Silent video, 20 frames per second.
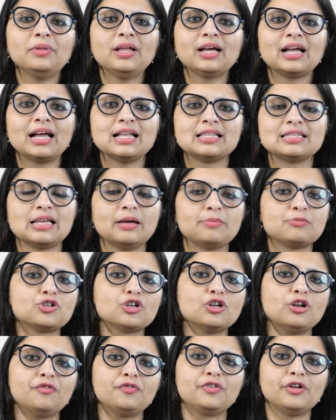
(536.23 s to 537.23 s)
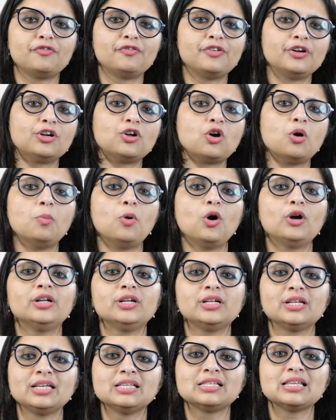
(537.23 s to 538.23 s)
the consumption of different
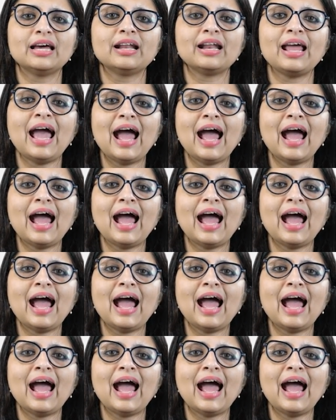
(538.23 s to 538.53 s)
commodities are